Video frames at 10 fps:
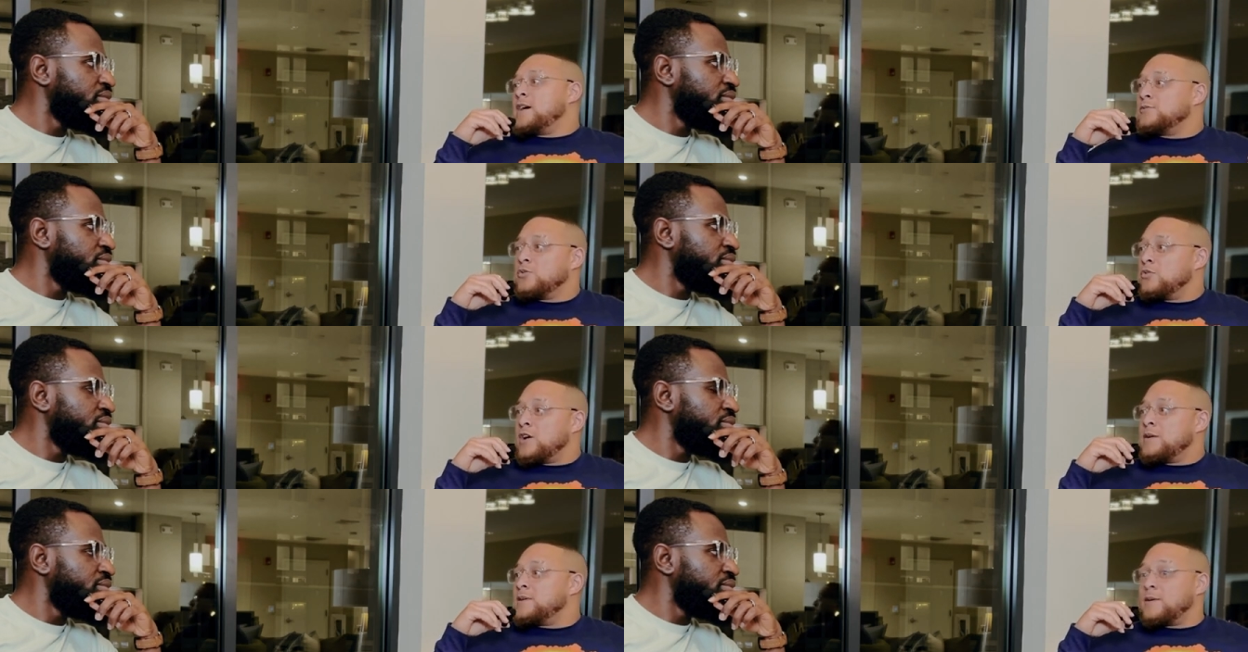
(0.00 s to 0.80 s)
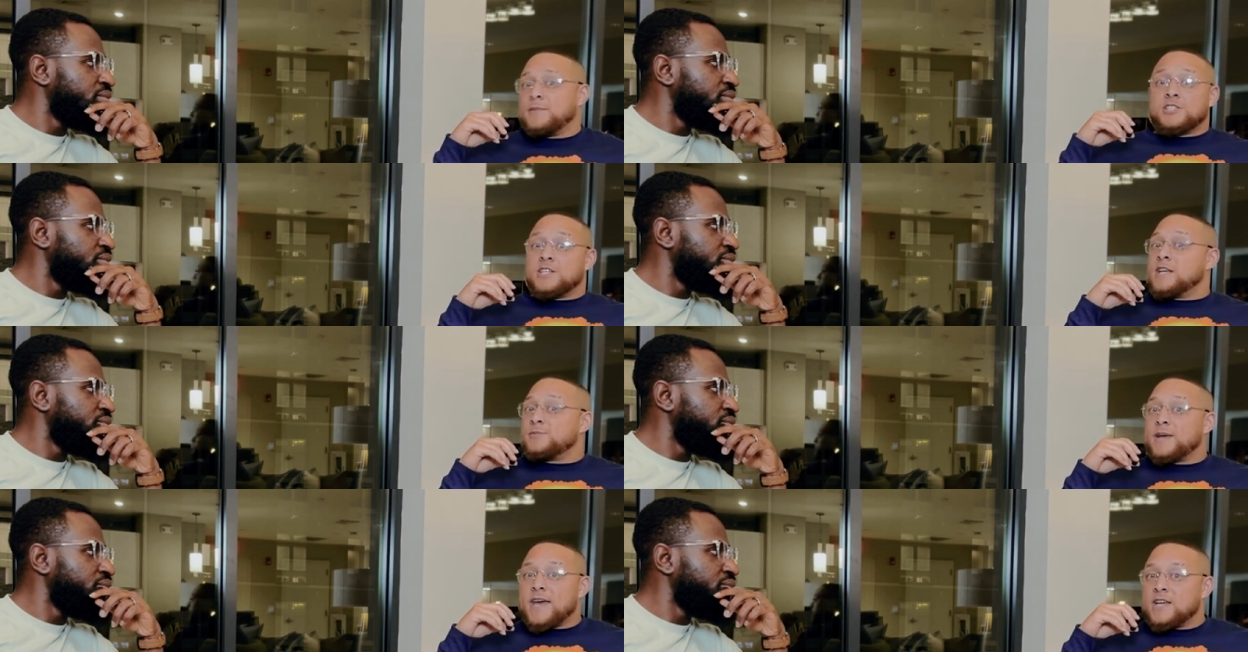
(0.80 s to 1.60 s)
Speaker 1: come to agreement. I mean, she
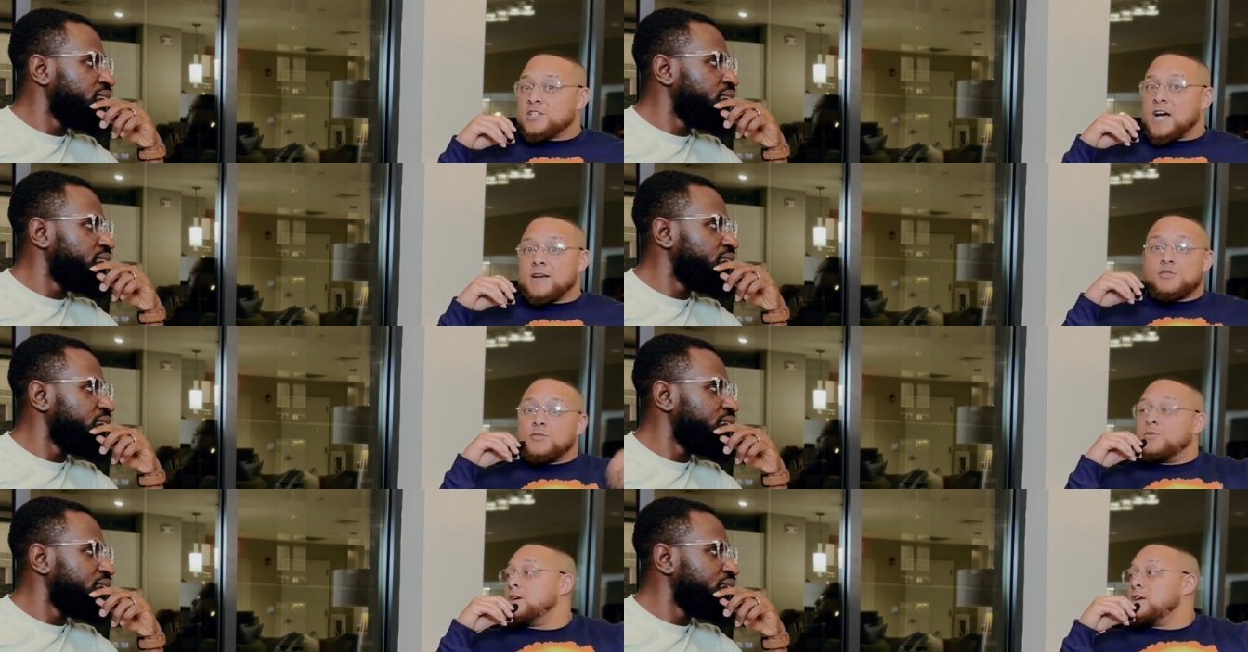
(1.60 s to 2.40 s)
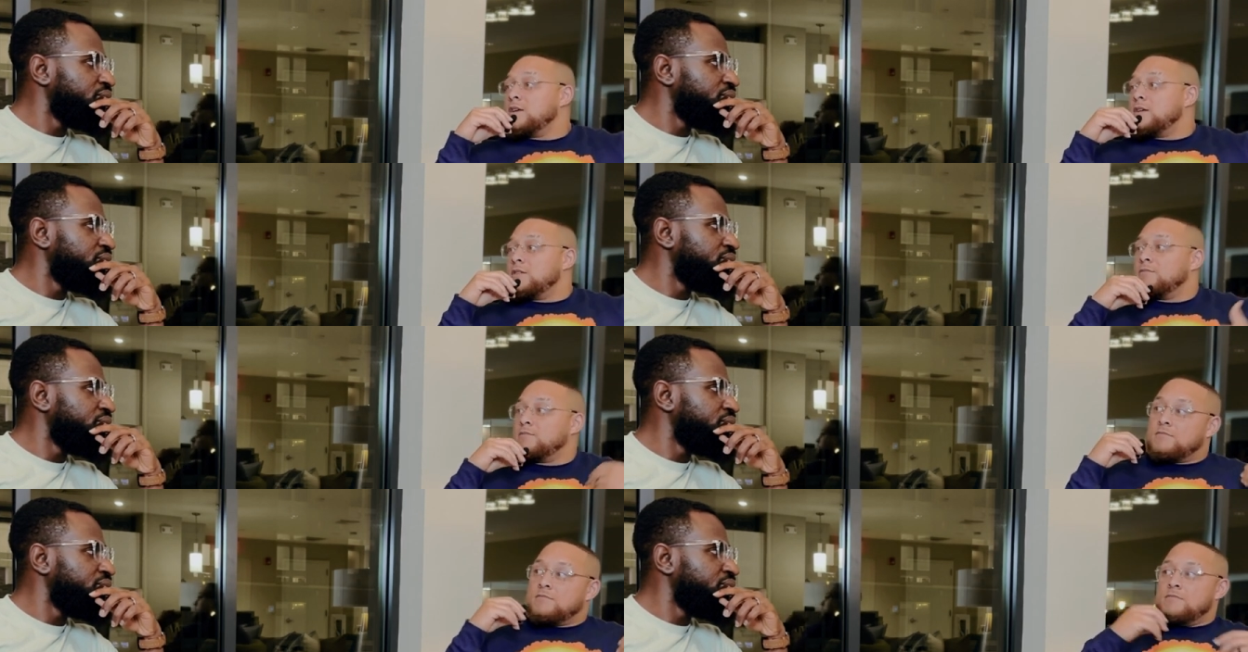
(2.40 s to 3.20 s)
gives me hand jobs, so
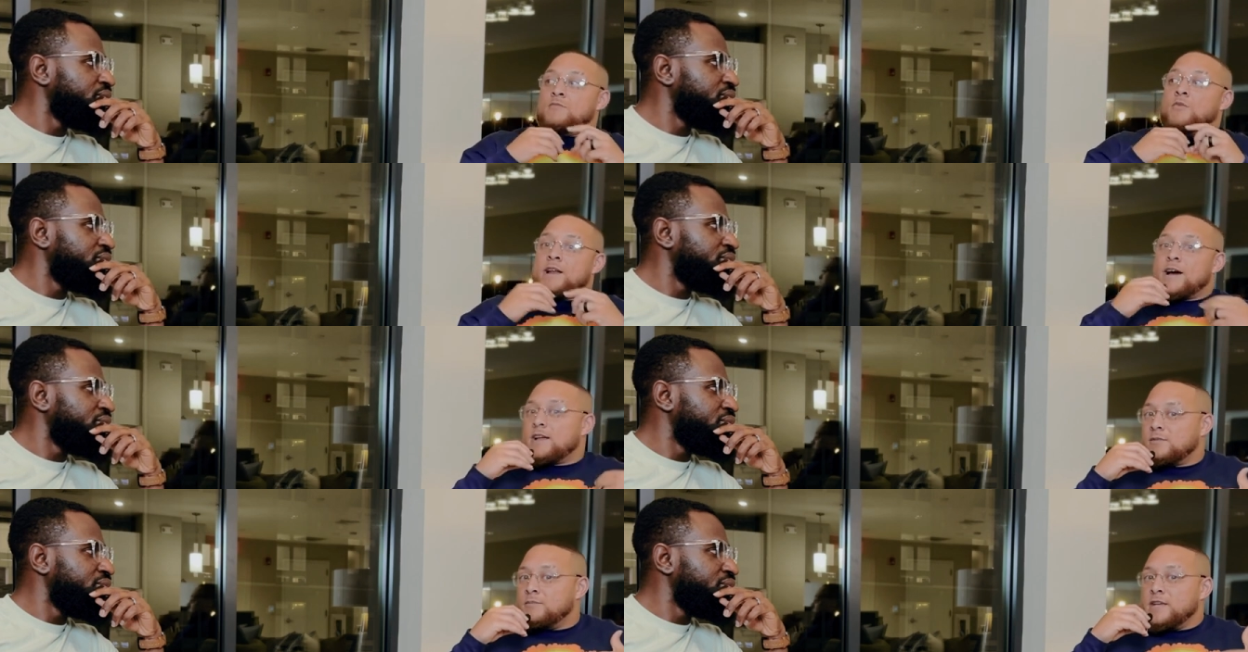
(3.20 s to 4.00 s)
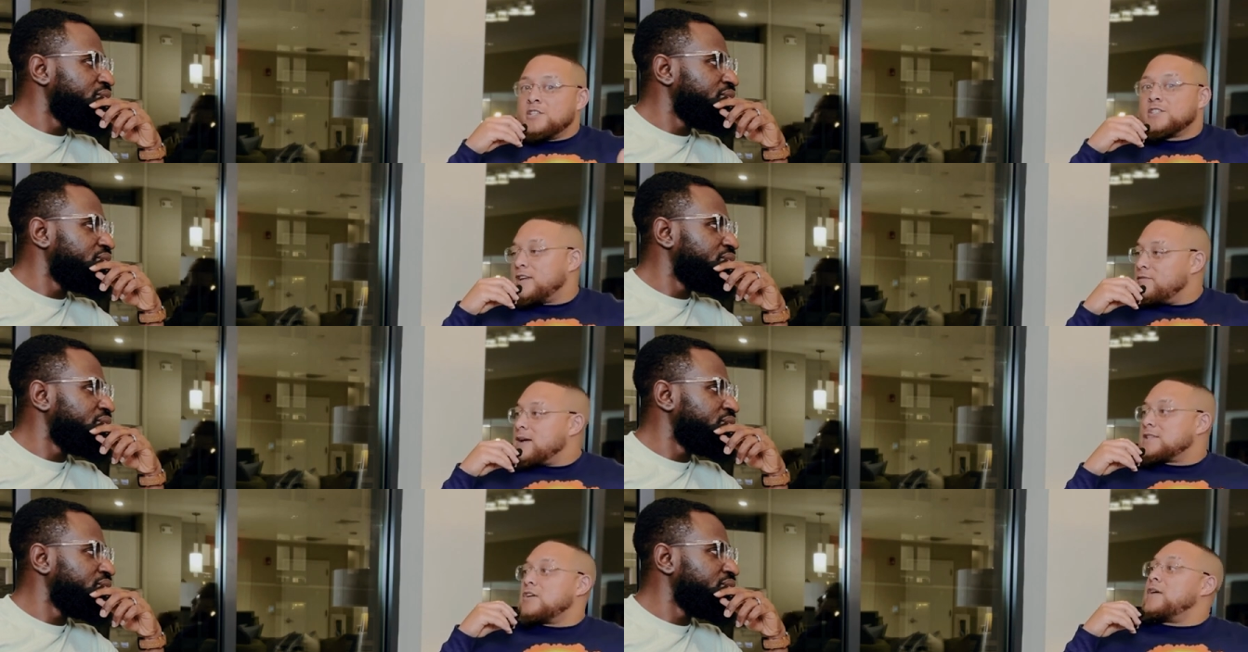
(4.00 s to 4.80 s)
why not me just give
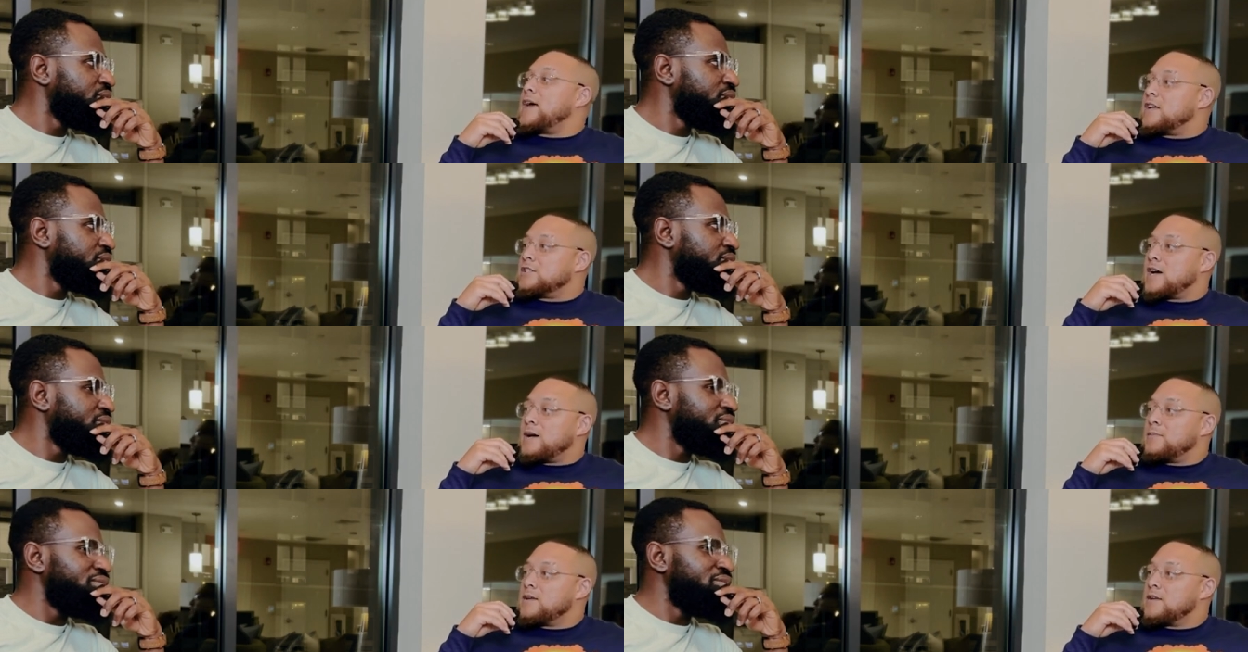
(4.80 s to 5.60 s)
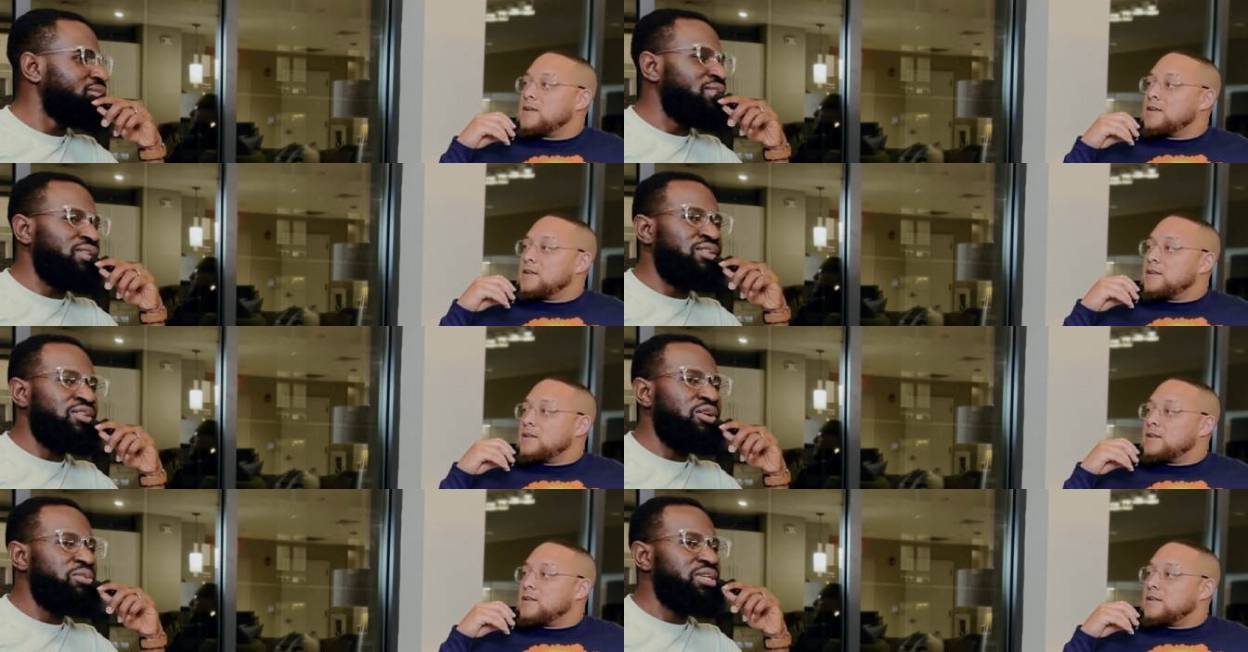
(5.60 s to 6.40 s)
myself a hand job?
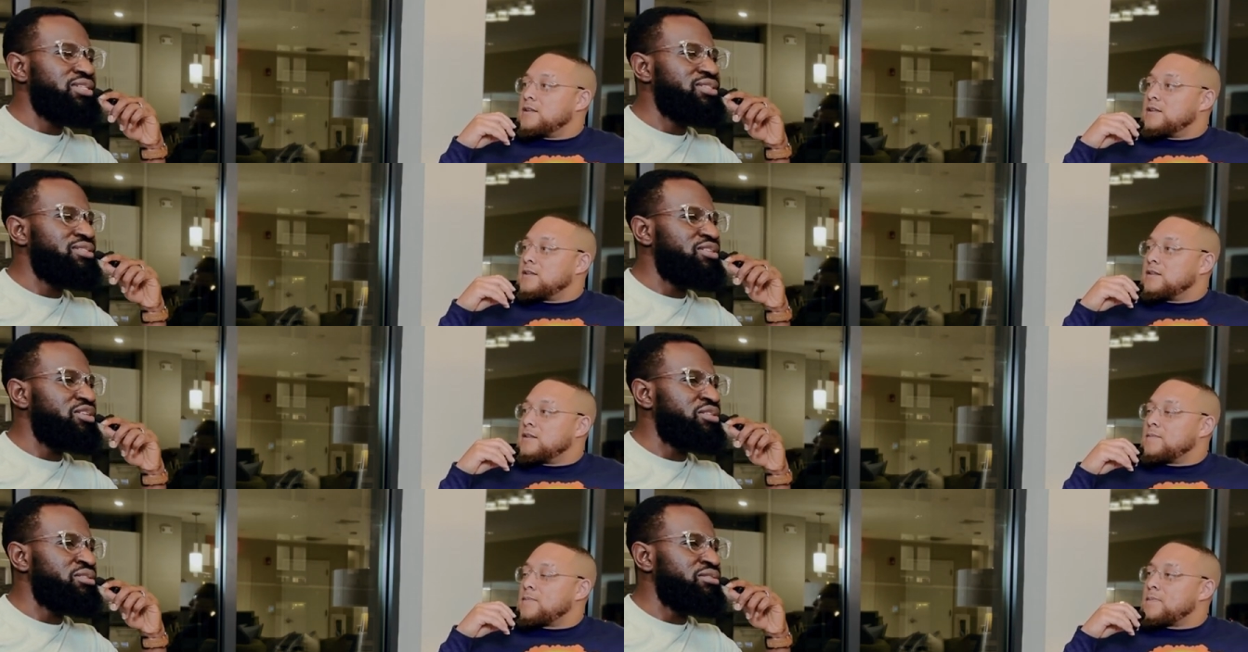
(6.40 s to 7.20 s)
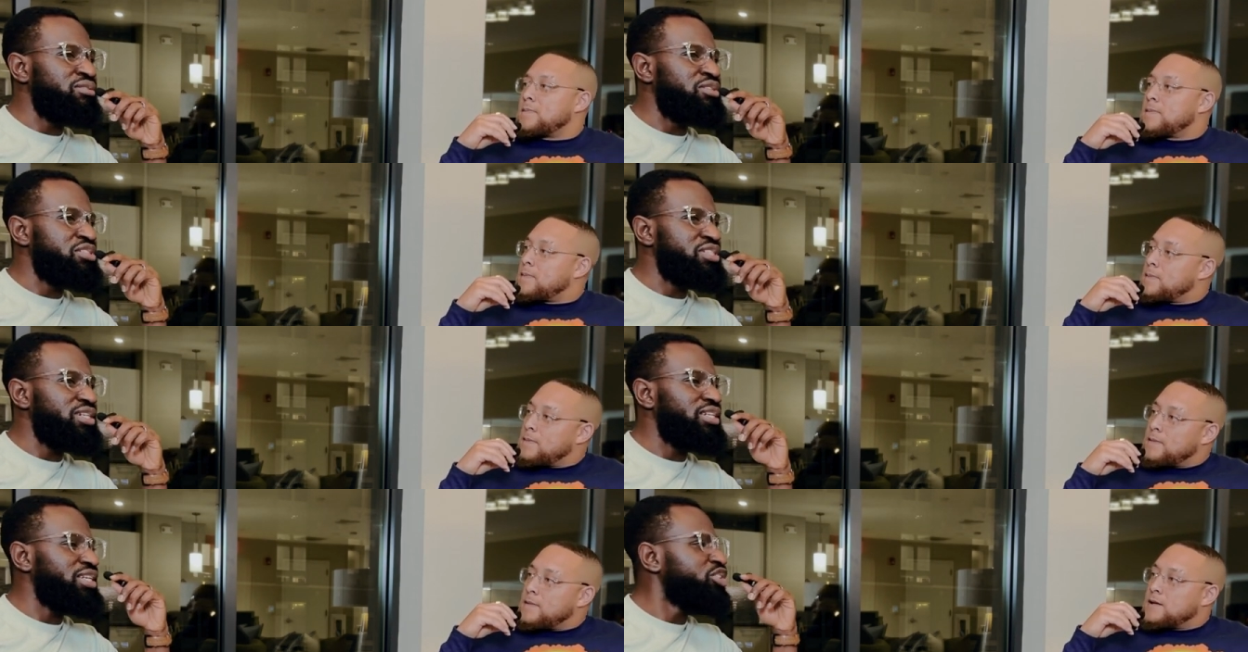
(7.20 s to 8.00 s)
Speaker 2: No, because you're you're
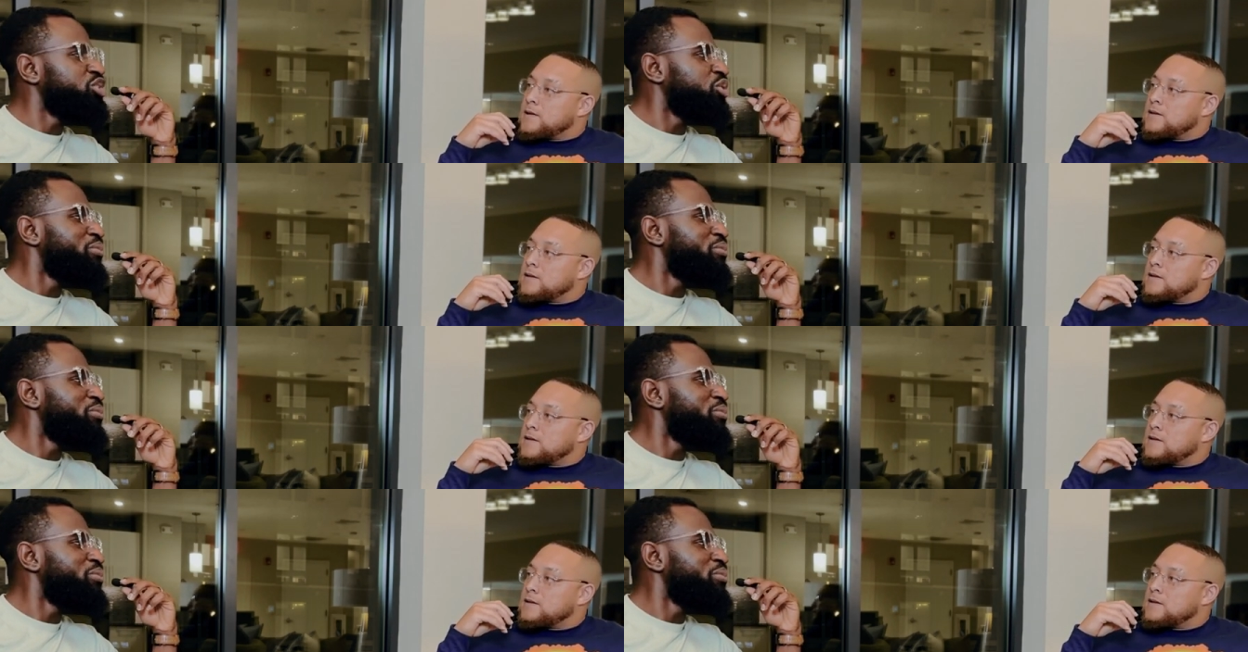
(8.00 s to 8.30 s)
sinning against your